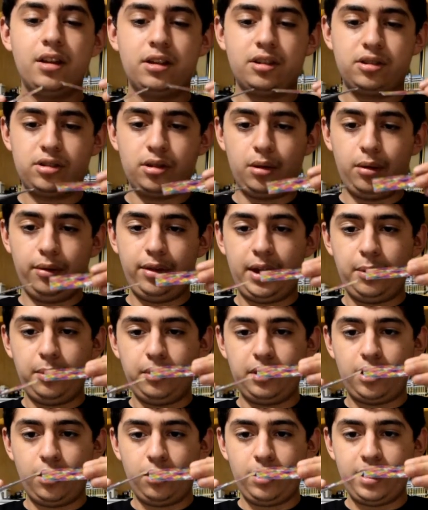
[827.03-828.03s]
So they
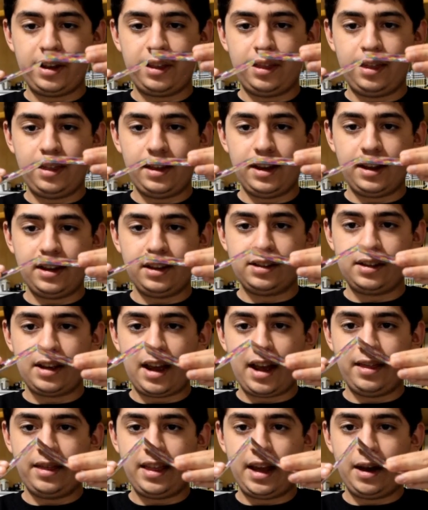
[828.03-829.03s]
would go like this,
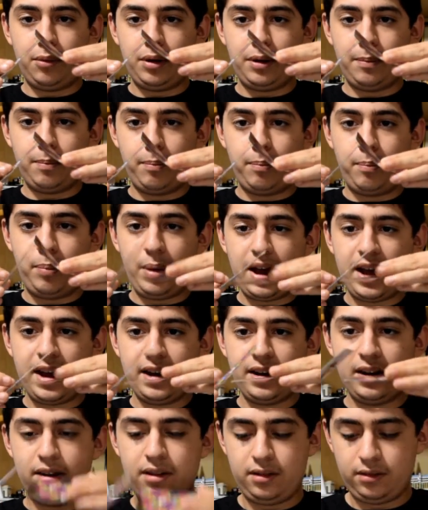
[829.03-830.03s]
and they would
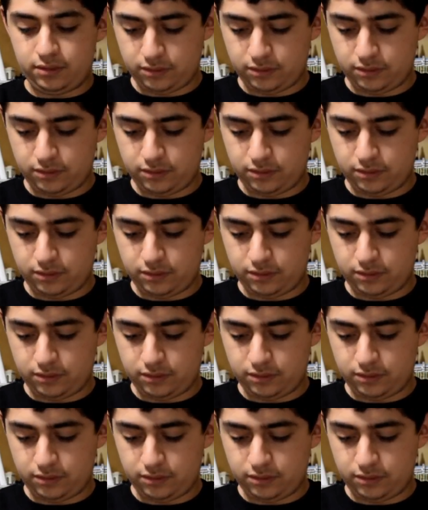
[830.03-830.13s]
bend.